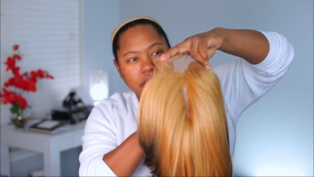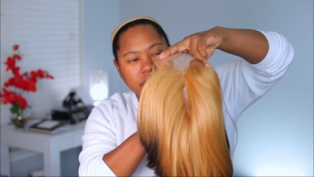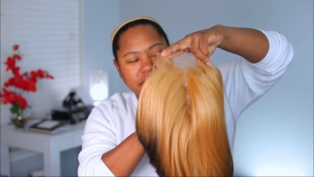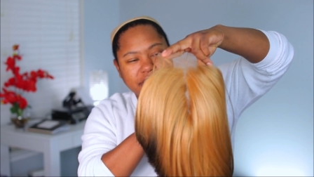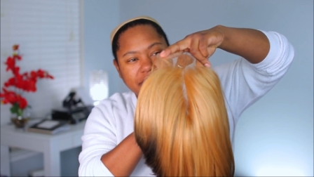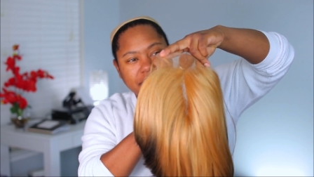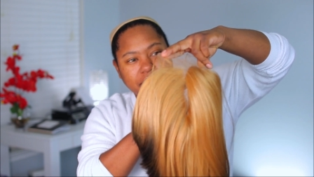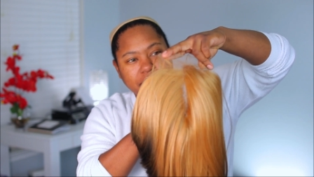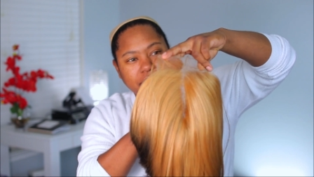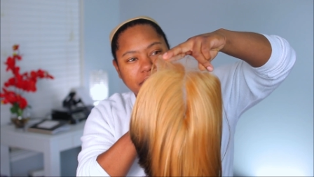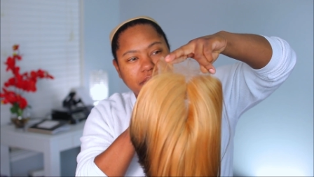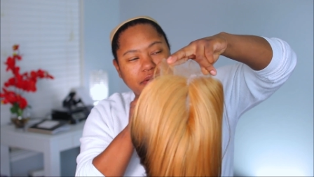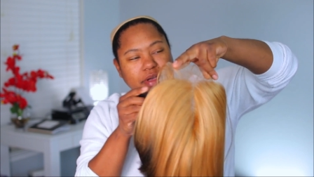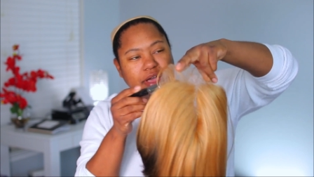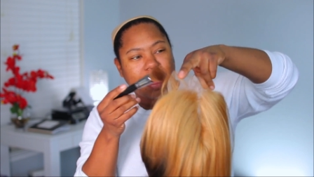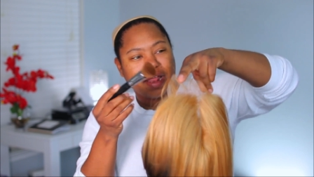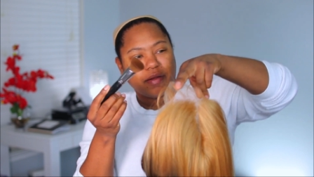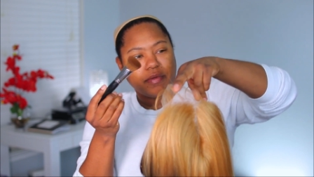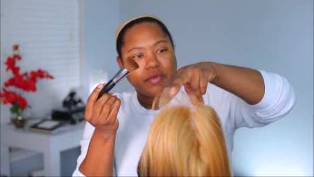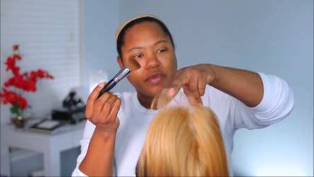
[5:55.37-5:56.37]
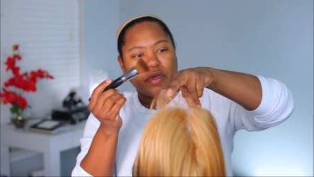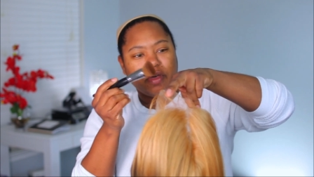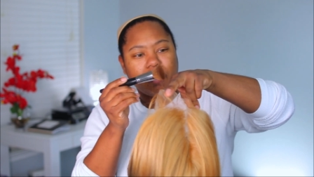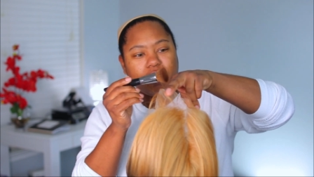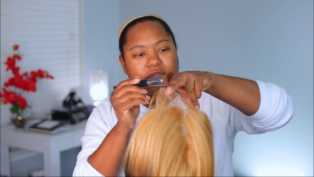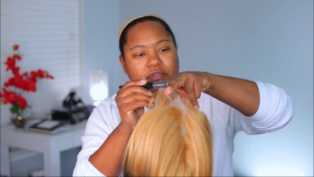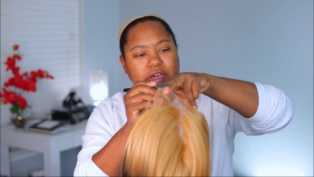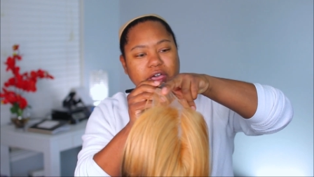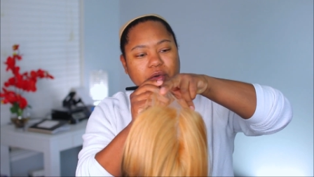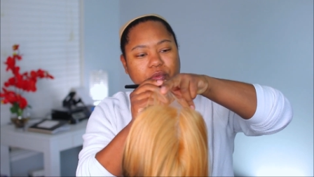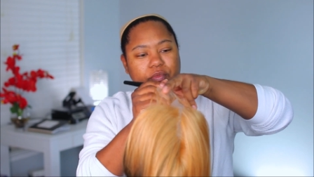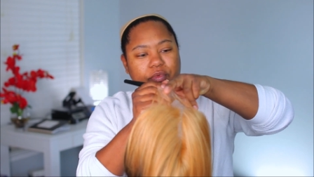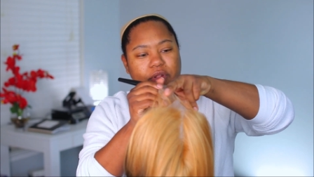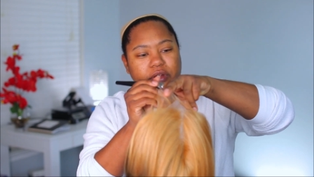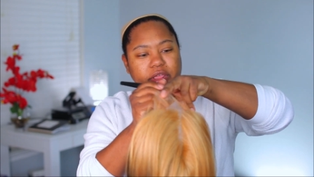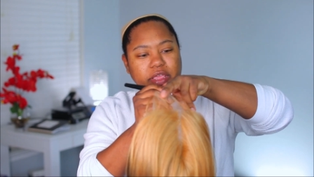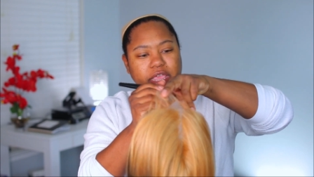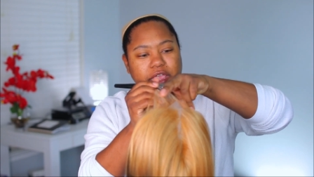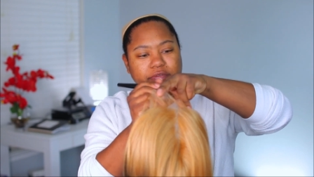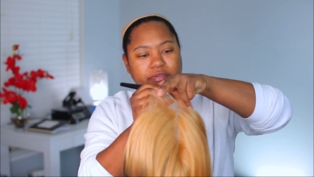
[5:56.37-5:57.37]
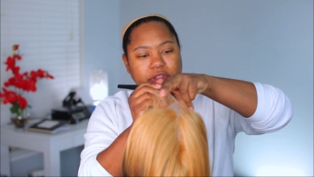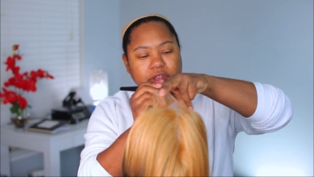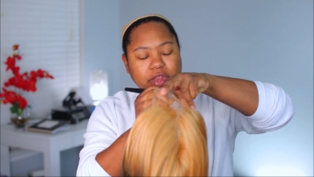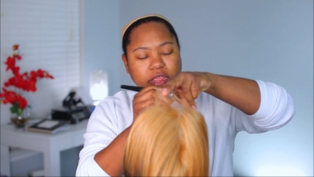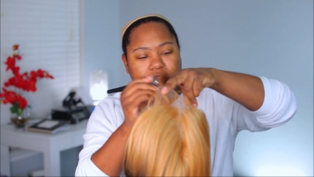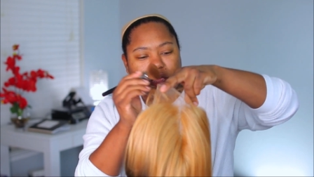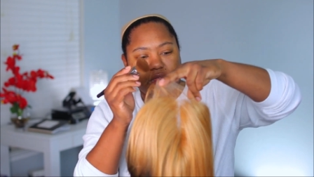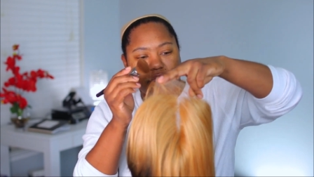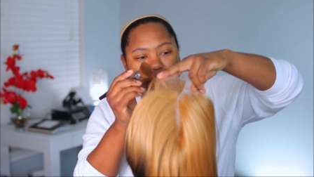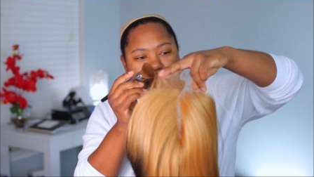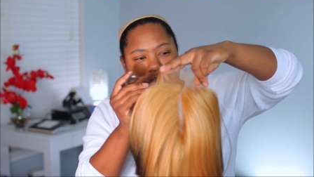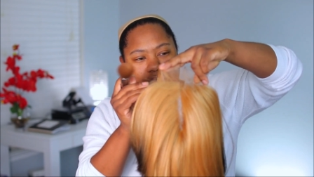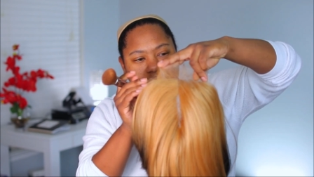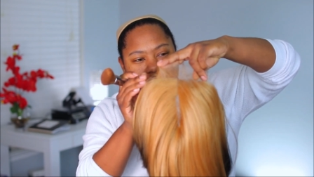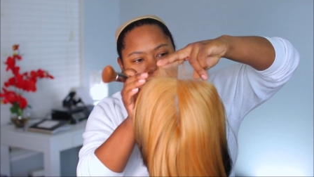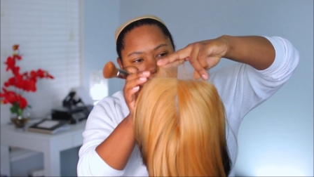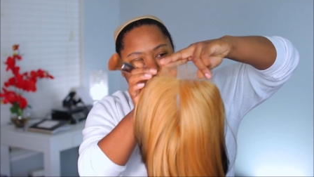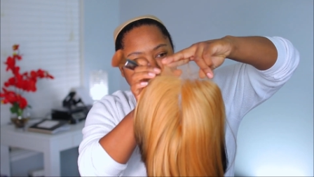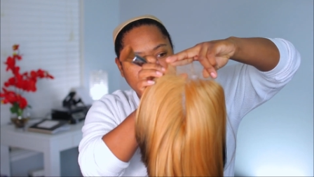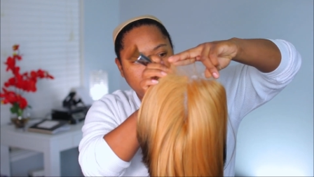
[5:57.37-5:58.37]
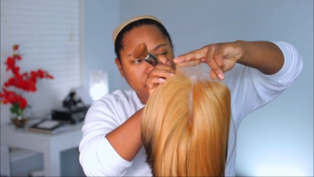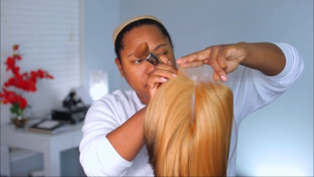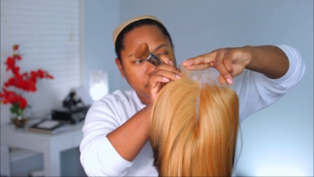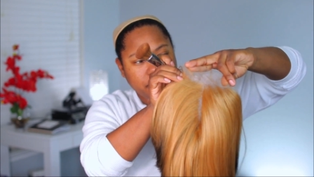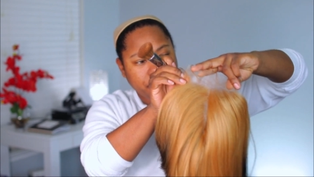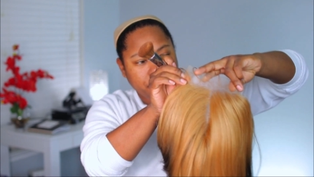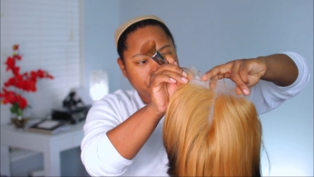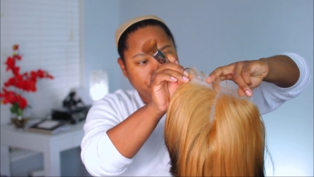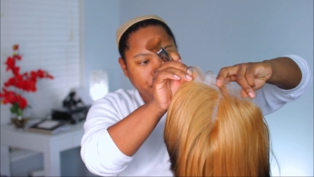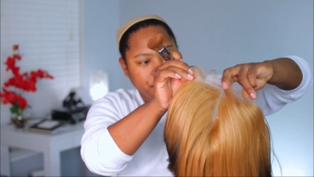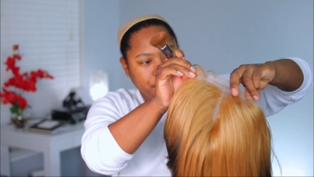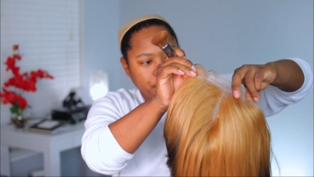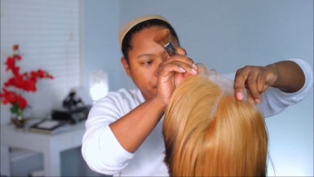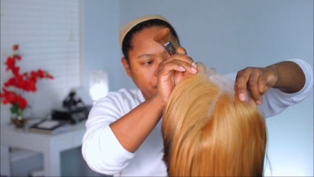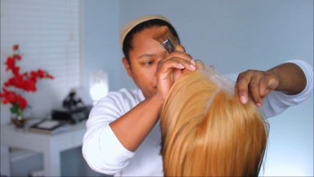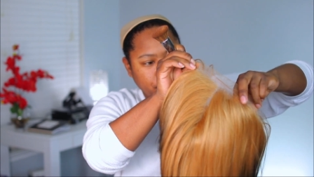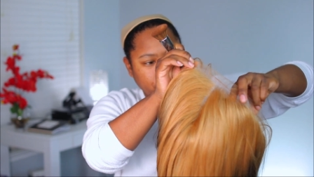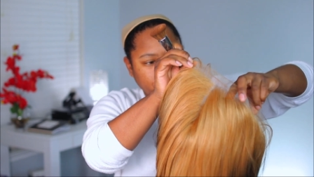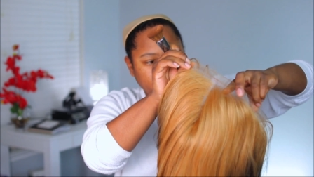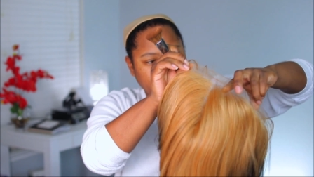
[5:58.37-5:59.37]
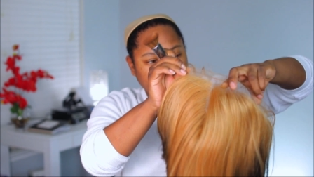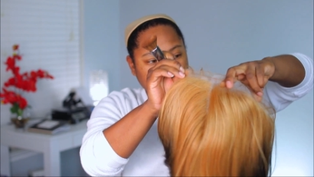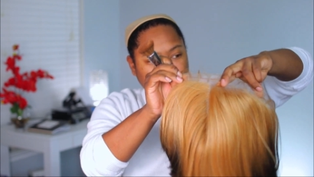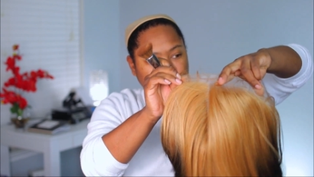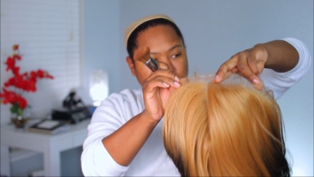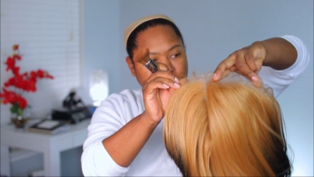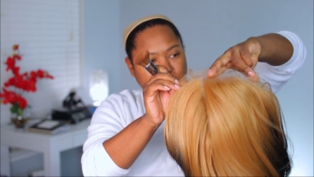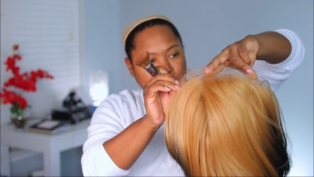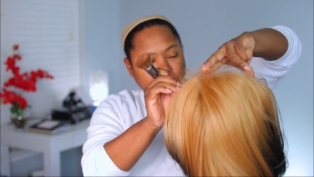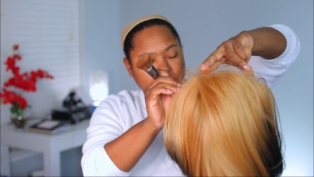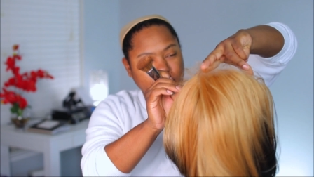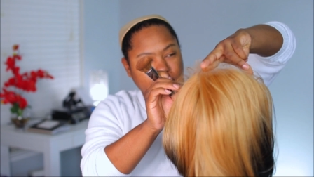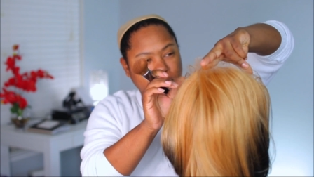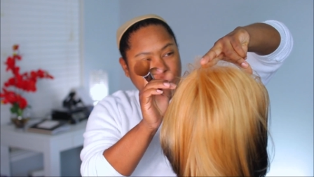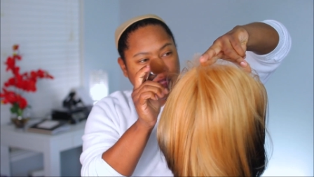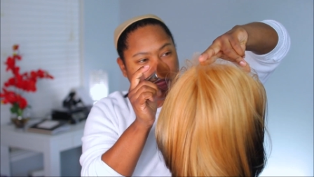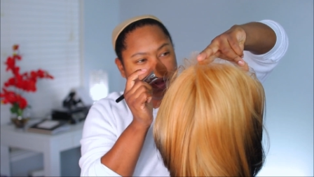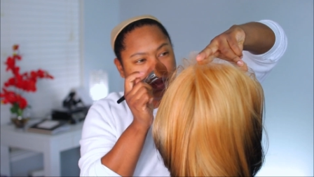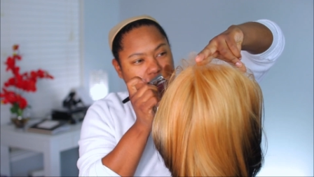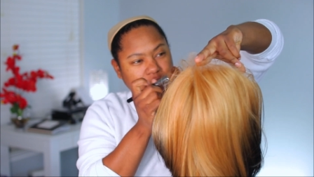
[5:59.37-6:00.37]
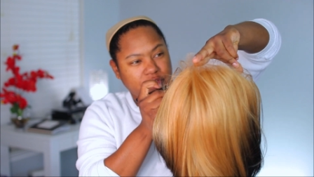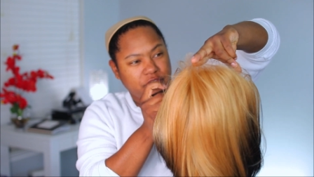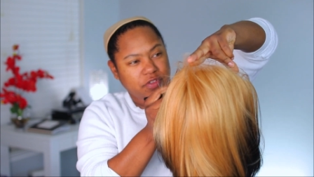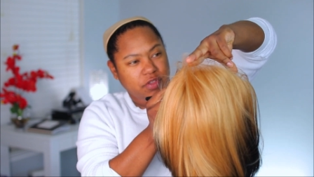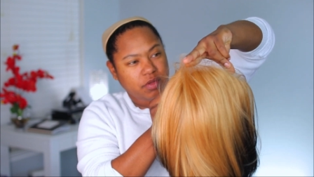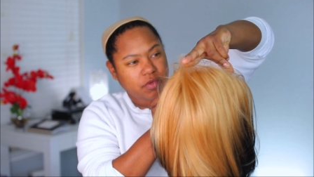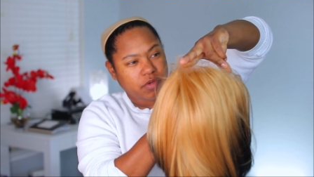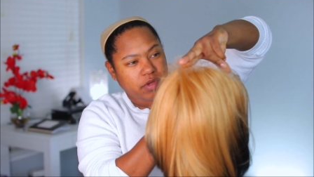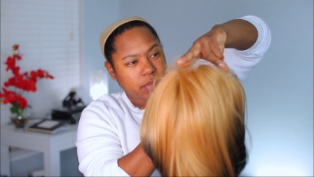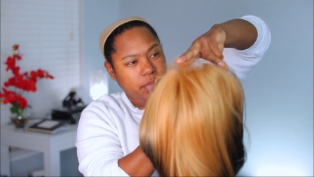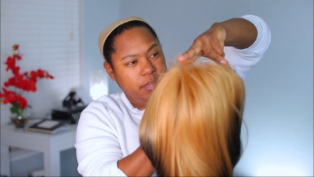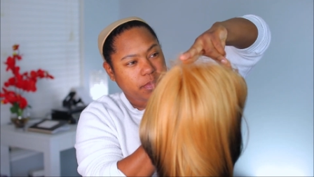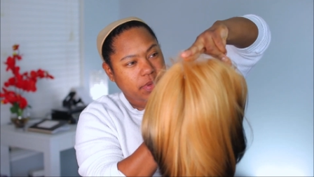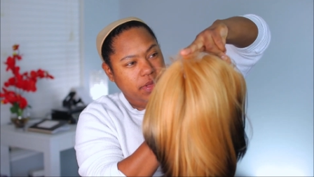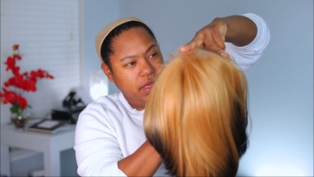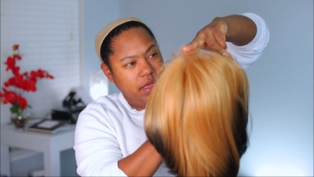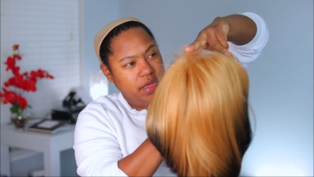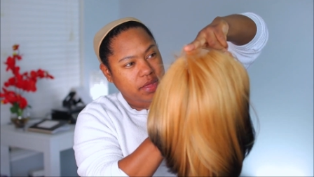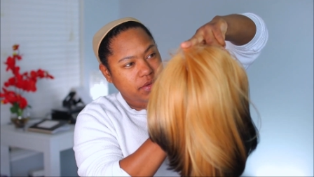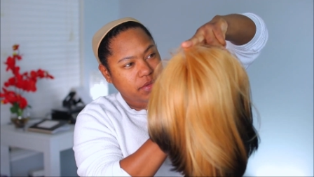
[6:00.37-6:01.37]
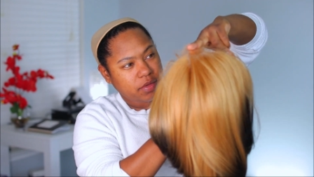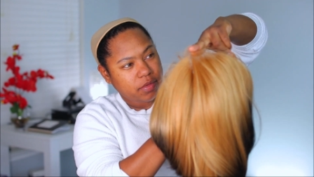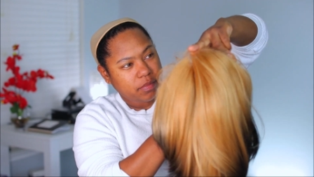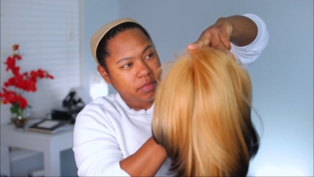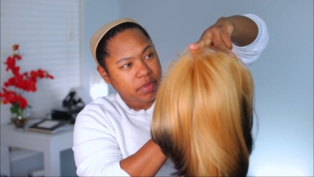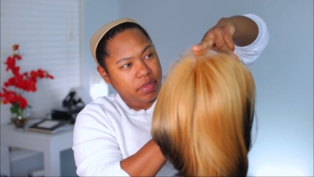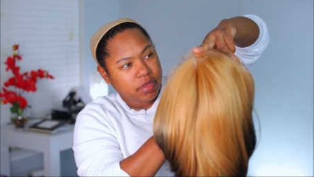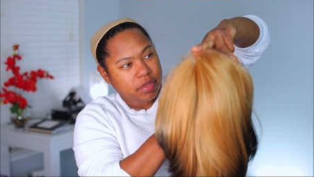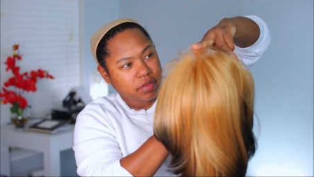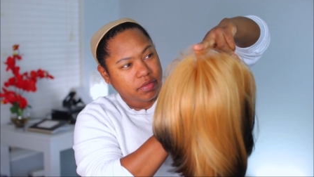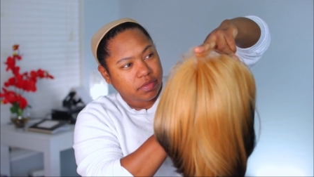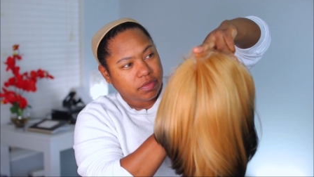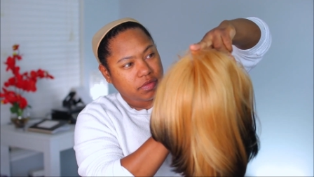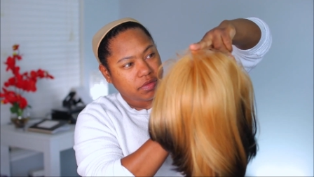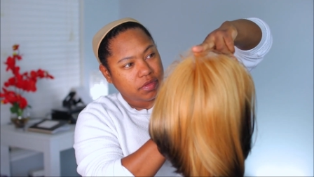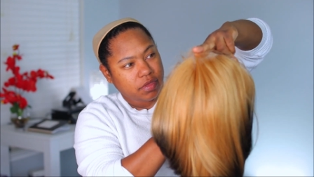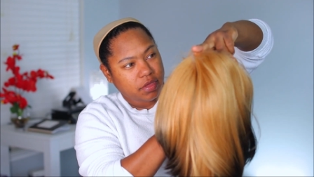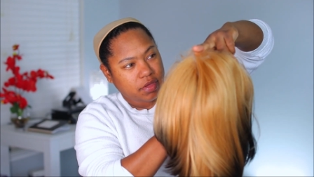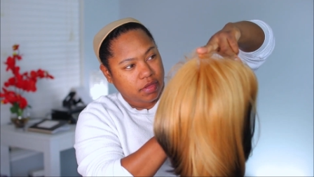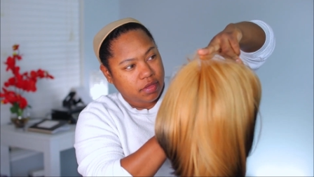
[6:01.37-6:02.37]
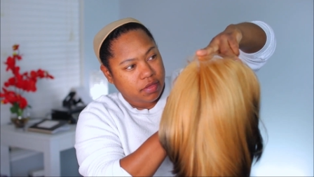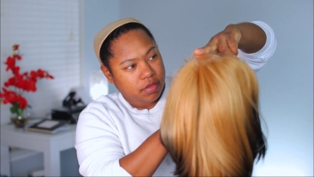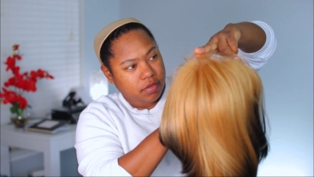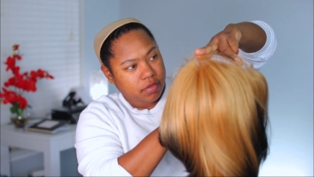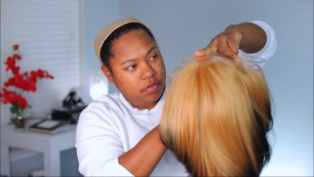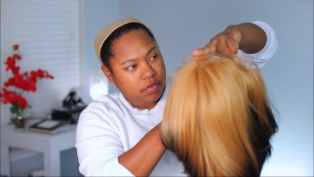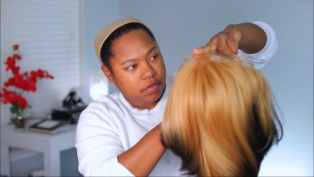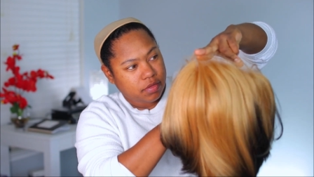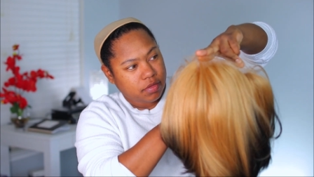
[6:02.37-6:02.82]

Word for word: So I don't know if I would have even needed to put foundation on bottom, but yeah.